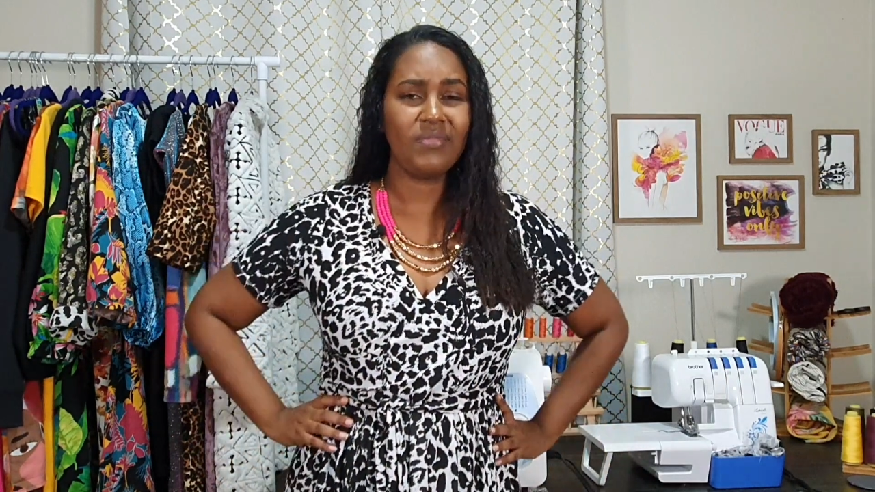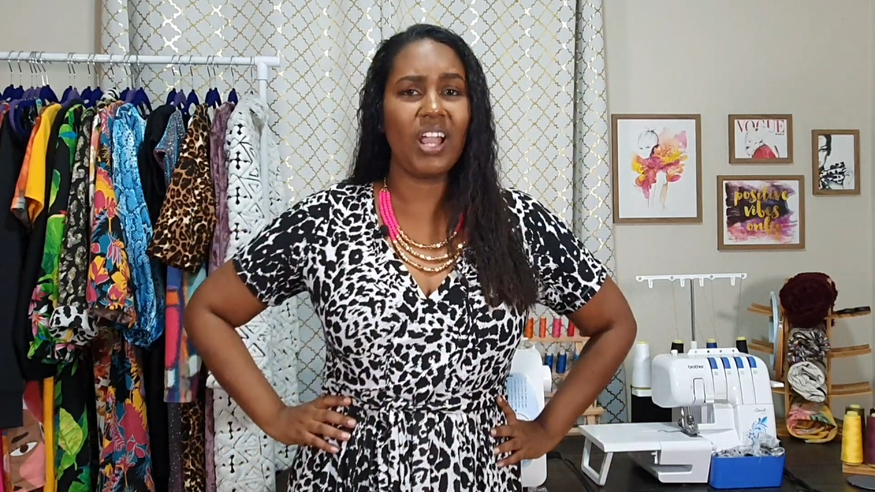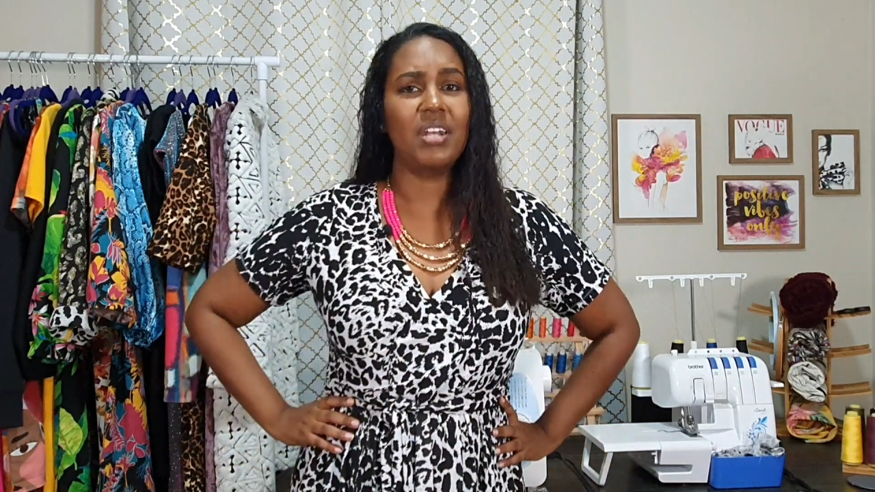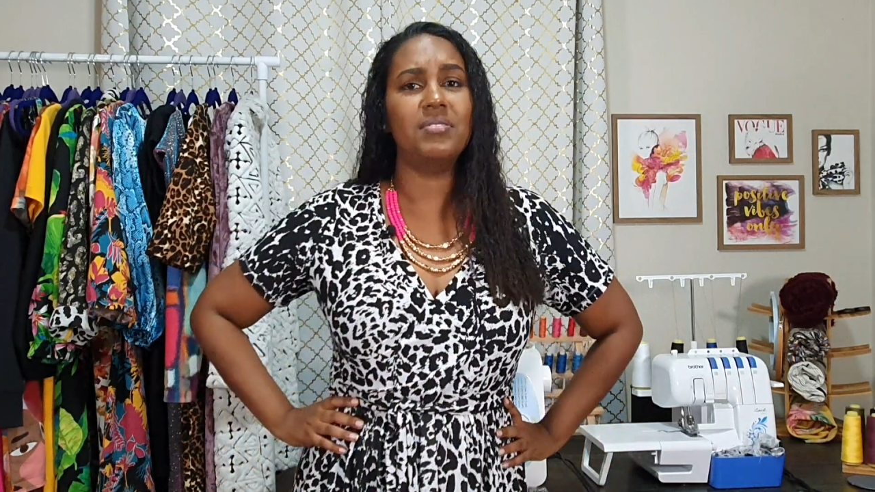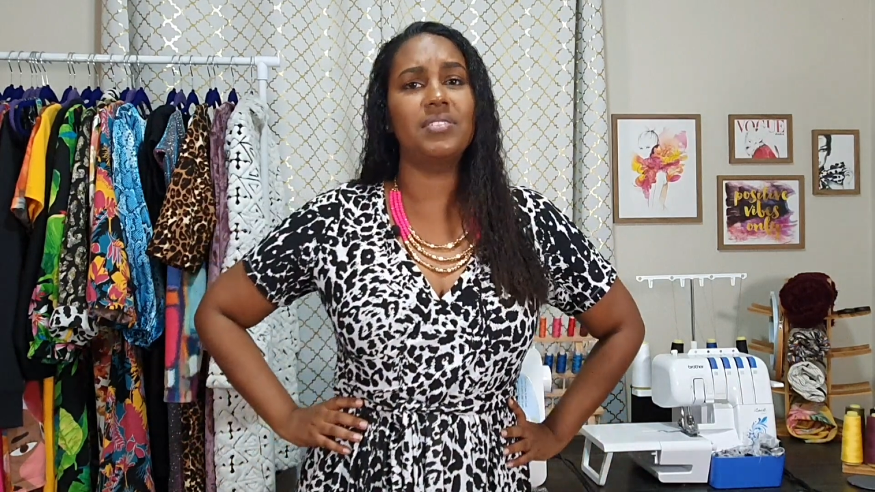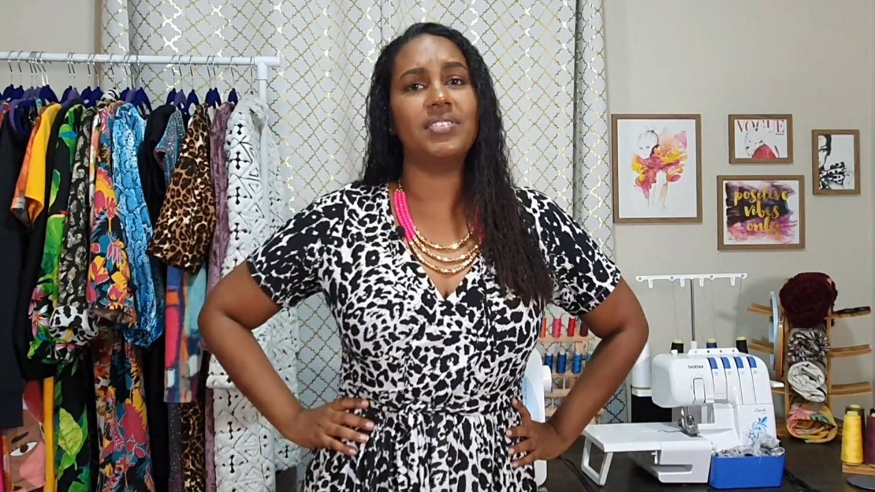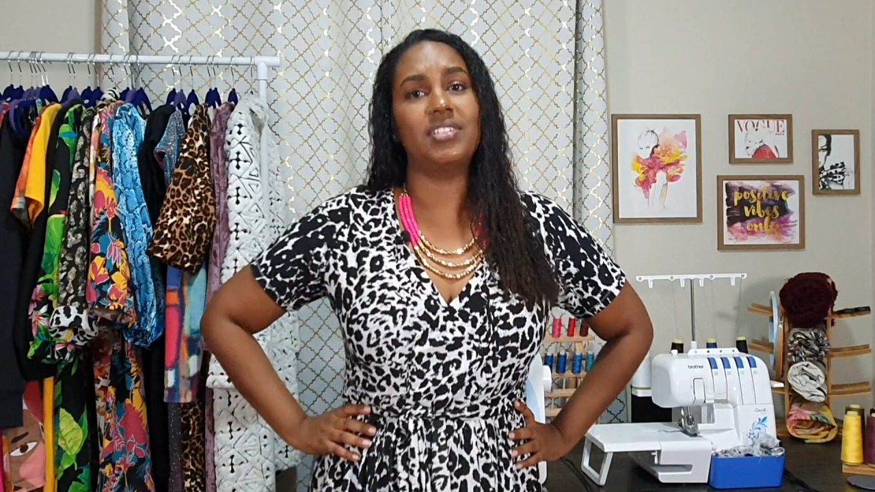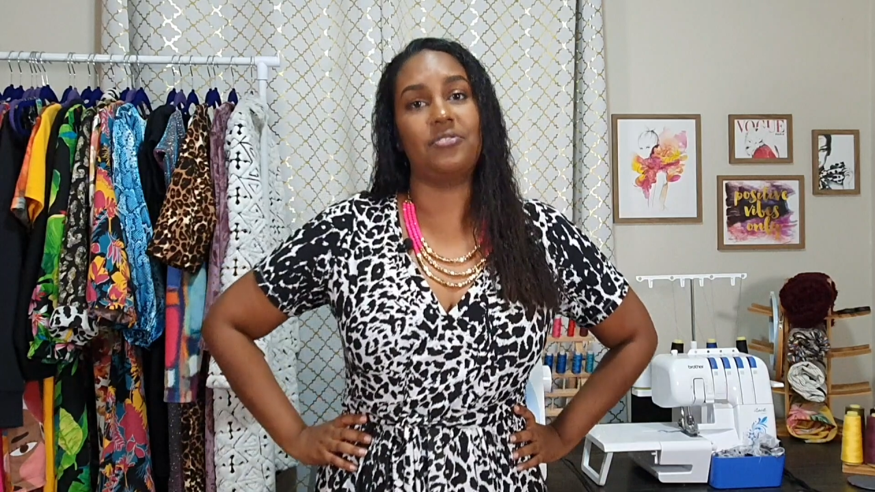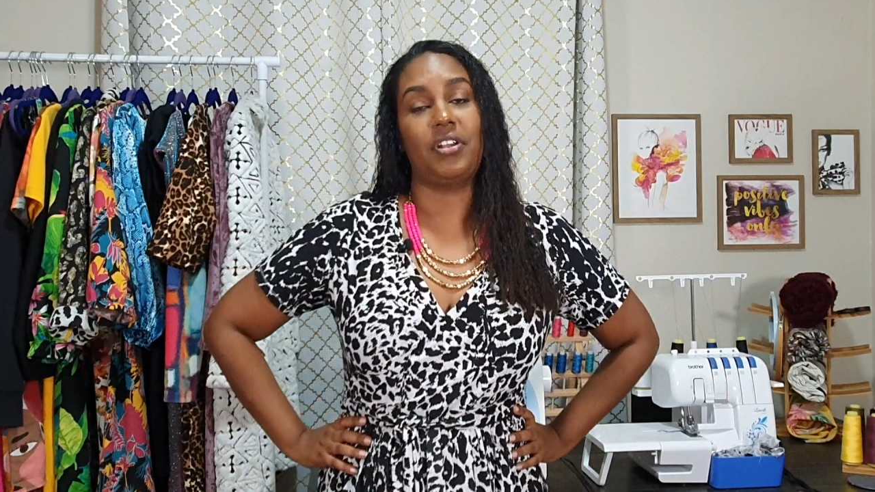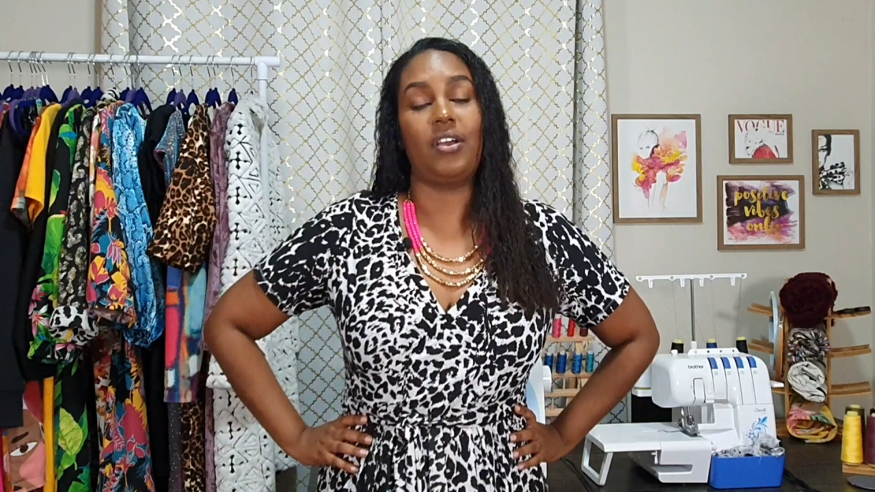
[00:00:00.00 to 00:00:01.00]
and it was fitting
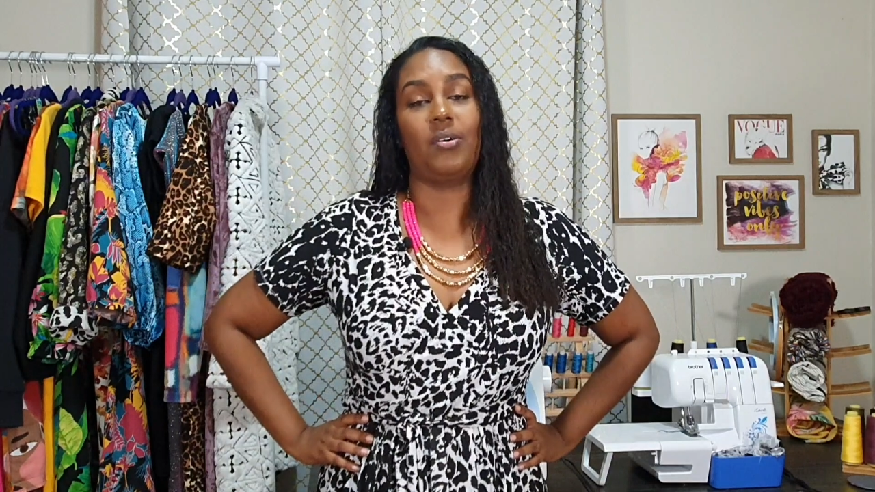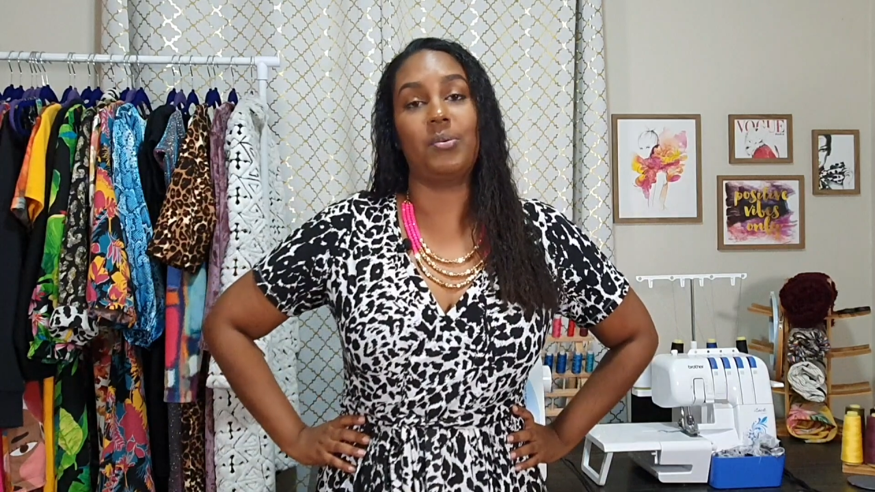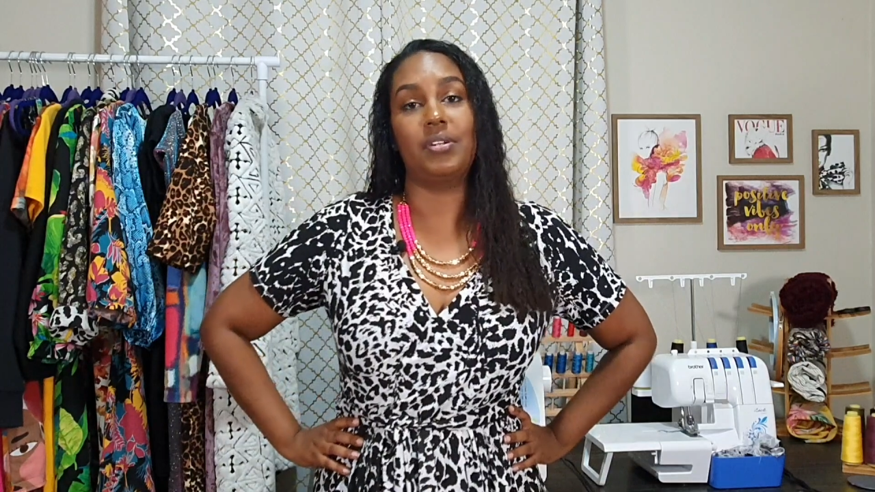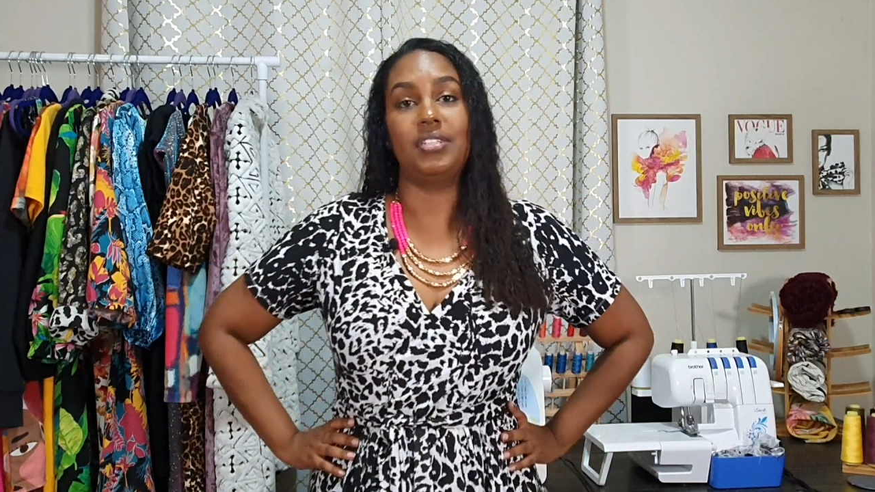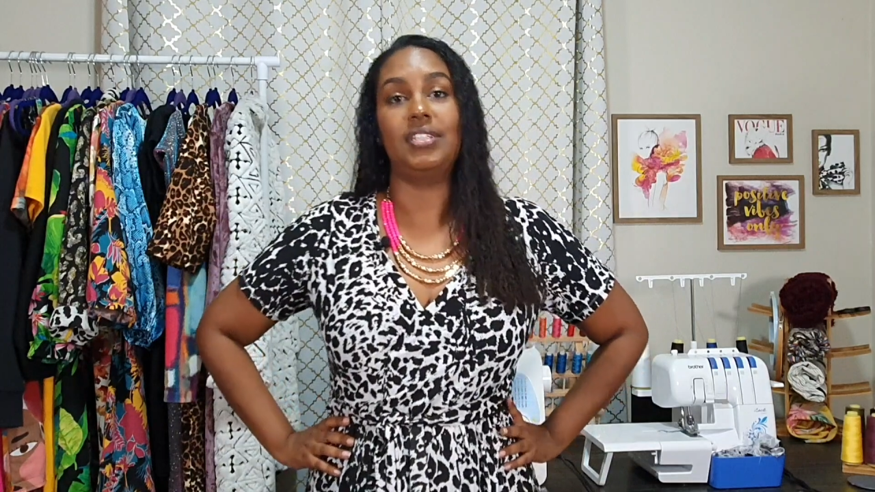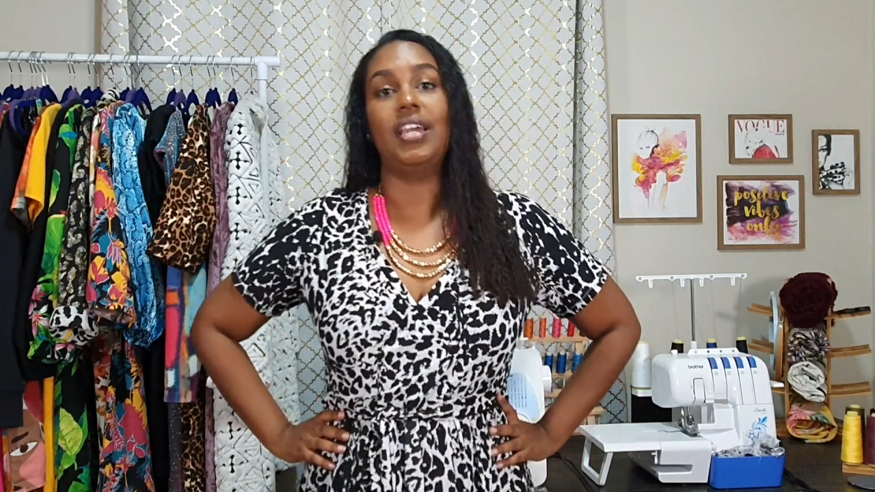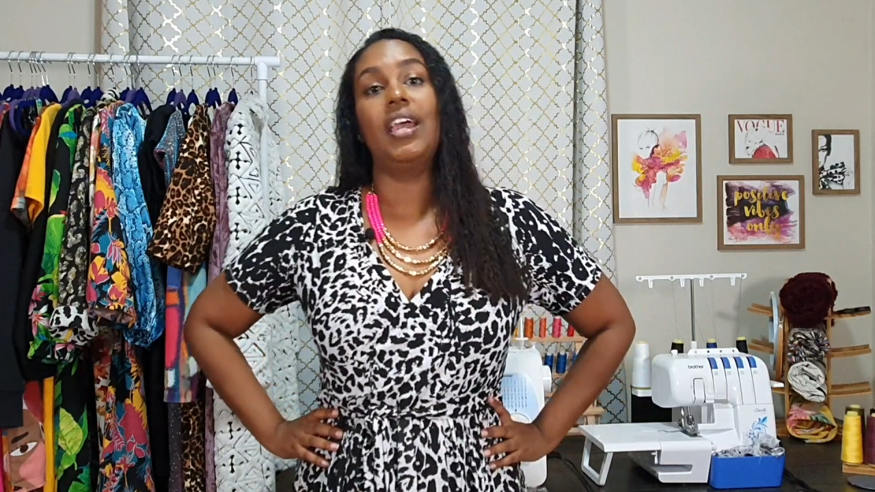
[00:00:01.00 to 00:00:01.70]
really awkwardly.